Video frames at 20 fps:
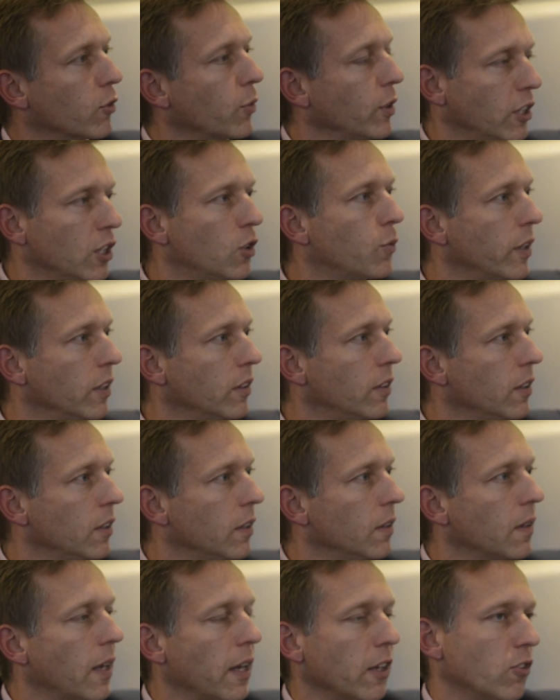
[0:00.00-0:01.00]

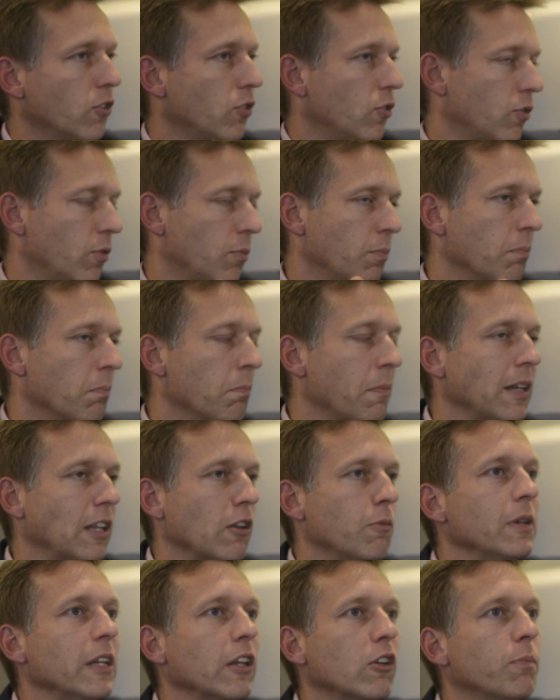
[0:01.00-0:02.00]
2020 as might
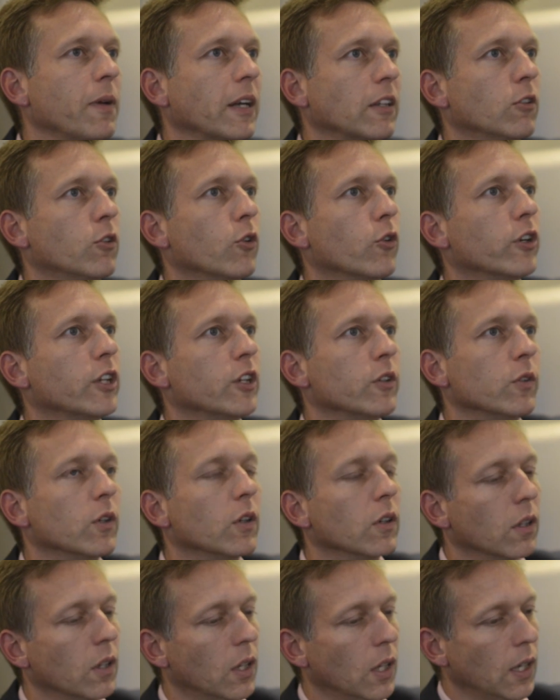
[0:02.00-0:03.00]
have been expected earlier
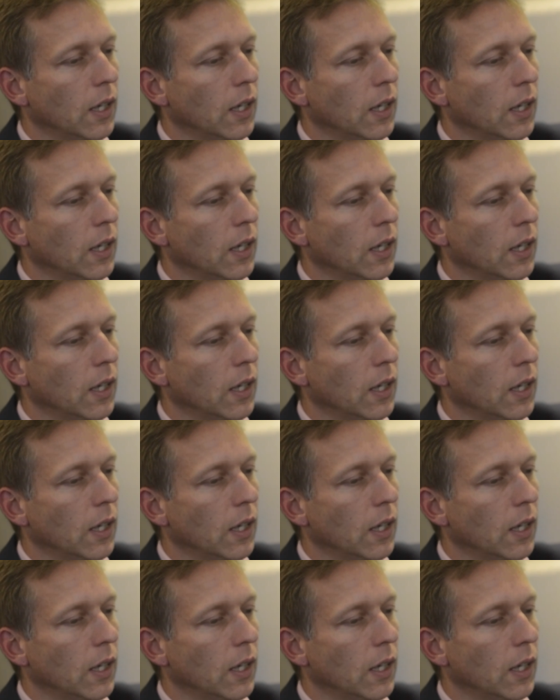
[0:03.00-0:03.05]
on.